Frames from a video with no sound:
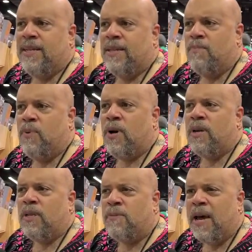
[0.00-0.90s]
The book,
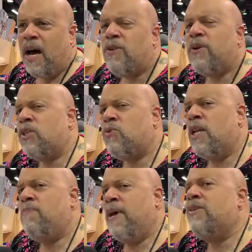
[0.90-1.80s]
it's about
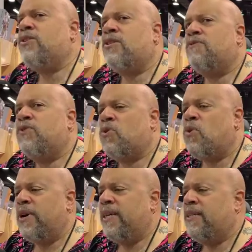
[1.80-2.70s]
120 pages of
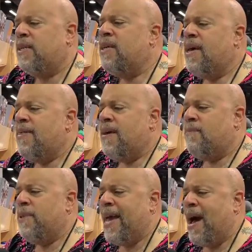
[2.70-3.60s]
stories that'll
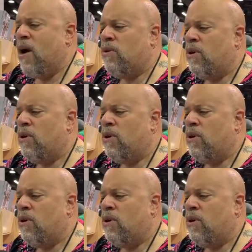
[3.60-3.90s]
be out.